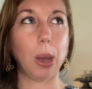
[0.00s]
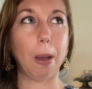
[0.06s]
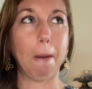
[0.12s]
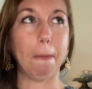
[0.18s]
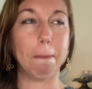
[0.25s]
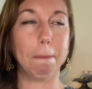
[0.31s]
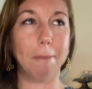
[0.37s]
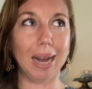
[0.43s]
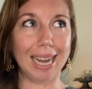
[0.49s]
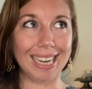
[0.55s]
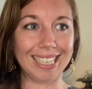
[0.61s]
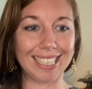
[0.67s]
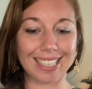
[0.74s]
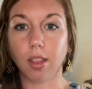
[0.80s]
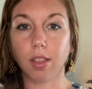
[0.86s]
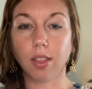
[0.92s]

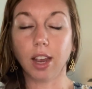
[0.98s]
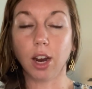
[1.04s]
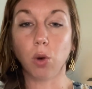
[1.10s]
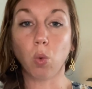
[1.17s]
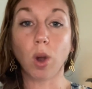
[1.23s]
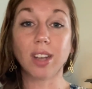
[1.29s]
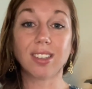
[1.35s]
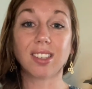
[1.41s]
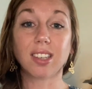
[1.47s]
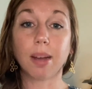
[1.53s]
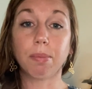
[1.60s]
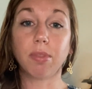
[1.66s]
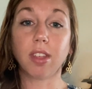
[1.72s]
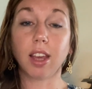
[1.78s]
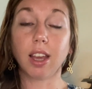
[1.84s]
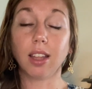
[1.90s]
But there was
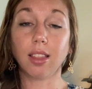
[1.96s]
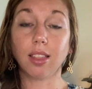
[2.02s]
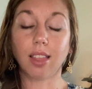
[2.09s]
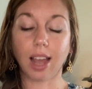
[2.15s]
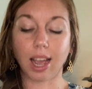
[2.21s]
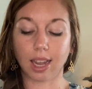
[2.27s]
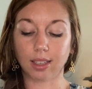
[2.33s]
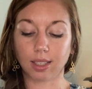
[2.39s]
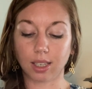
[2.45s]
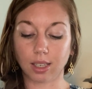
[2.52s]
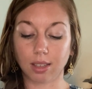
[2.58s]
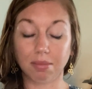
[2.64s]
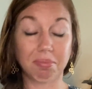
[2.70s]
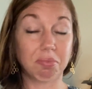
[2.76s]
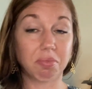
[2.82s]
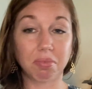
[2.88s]
something that
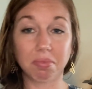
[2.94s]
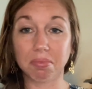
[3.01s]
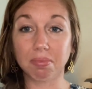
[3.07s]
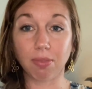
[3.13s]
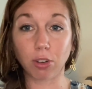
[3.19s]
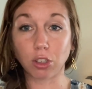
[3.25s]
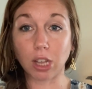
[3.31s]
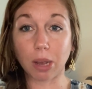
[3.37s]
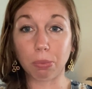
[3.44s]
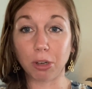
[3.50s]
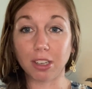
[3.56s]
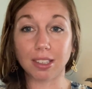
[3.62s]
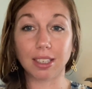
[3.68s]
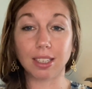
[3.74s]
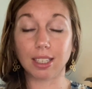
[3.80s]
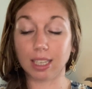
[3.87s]
for some
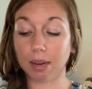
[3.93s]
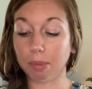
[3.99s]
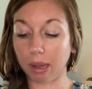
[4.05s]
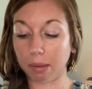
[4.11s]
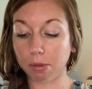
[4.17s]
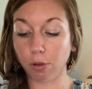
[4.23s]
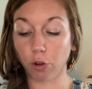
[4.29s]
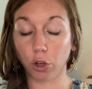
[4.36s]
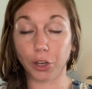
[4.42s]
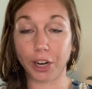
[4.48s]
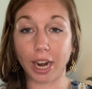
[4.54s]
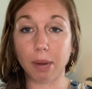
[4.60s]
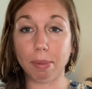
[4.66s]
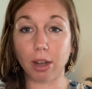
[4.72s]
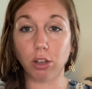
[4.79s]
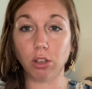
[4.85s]
reason didn't make me feel
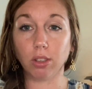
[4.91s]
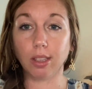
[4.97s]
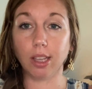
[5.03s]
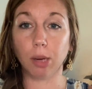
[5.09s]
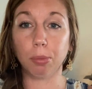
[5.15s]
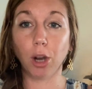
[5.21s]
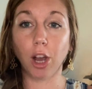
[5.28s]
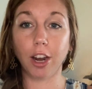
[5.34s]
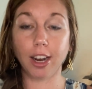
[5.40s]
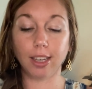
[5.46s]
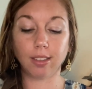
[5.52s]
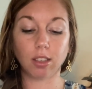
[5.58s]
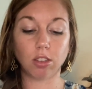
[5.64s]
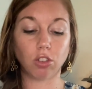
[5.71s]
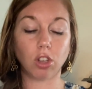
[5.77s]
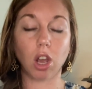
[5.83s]
great about using their
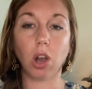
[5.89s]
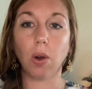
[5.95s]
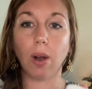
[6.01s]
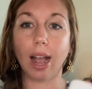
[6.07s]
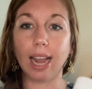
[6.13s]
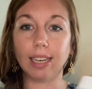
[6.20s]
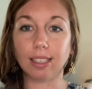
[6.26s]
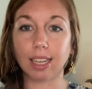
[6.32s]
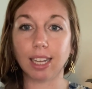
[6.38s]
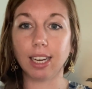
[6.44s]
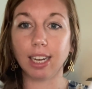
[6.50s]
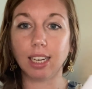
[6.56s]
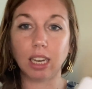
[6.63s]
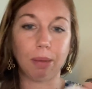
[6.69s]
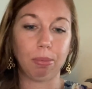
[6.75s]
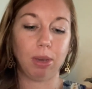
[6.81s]
products, so I did
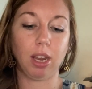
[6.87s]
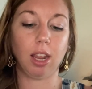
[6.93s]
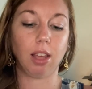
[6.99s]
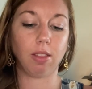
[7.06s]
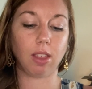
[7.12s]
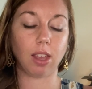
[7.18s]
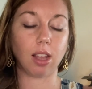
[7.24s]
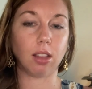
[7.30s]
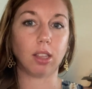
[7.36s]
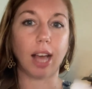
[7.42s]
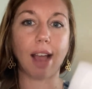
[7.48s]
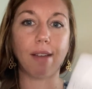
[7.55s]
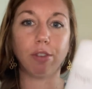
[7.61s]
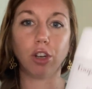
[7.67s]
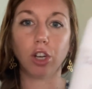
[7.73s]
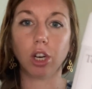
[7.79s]
end up getting the
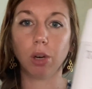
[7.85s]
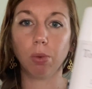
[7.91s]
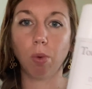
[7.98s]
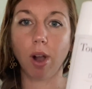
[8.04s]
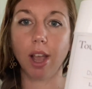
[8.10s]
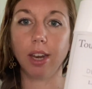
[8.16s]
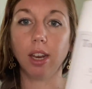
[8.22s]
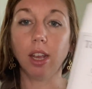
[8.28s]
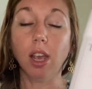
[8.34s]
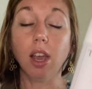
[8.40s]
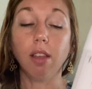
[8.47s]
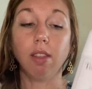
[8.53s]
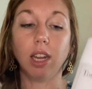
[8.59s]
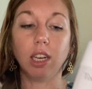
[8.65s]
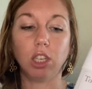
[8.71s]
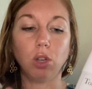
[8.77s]
lavender one.
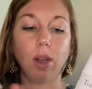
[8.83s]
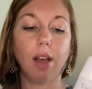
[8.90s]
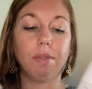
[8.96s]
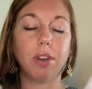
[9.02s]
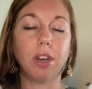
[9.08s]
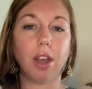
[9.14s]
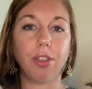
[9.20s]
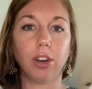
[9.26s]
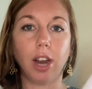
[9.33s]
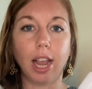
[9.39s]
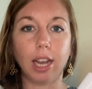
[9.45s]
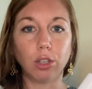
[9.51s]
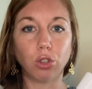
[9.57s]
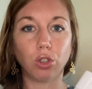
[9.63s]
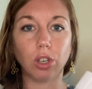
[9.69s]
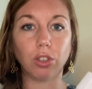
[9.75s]
They do have another
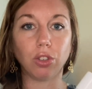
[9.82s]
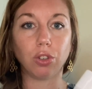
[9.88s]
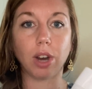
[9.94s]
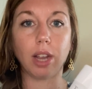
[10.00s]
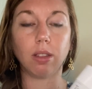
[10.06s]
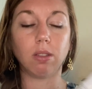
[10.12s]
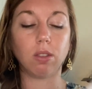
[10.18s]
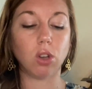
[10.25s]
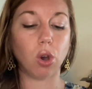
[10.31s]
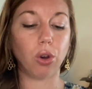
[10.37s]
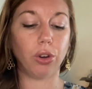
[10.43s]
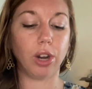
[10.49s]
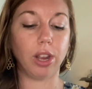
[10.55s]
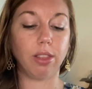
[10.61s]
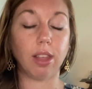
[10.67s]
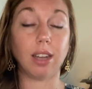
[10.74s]
extra strength
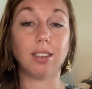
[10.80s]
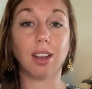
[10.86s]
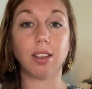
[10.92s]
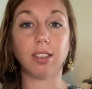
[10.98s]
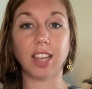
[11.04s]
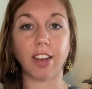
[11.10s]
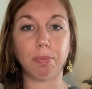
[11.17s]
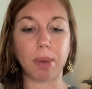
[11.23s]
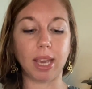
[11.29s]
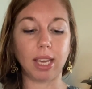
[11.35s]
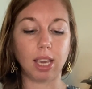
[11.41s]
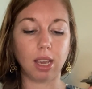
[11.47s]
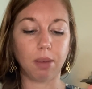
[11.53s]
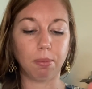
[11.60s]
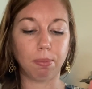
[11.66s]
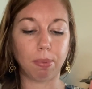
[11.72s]
deodorant that does have
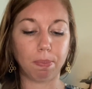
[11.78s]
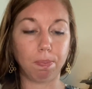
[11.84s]
baking